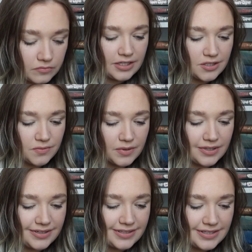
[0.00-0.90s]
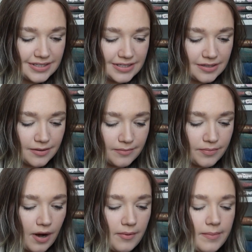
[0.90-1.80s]
This was
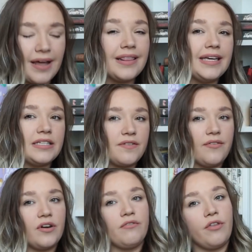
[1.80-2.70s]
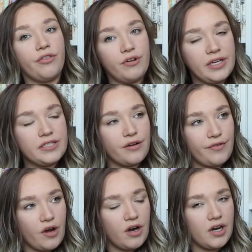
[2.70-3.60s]
probably my least favorite of the three so
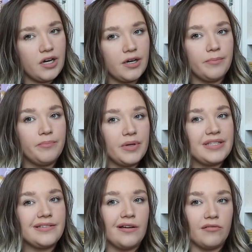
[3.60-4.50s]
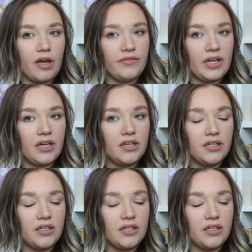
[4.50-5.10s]
far, but still loved it.